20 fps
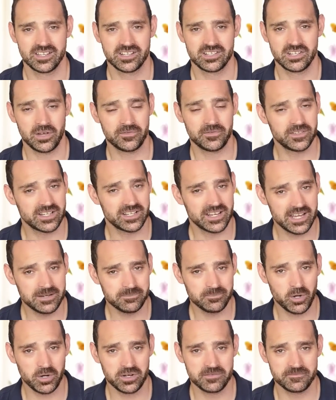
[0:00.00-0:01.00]
Now, if you'd like
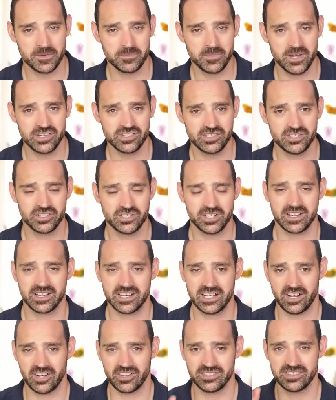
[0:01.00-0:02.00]
more information, you can
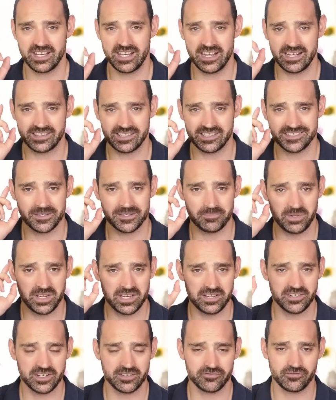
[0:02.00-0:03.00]
click on the link that's
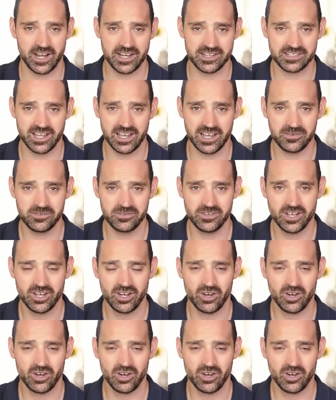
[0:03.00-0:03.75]
appearing right now,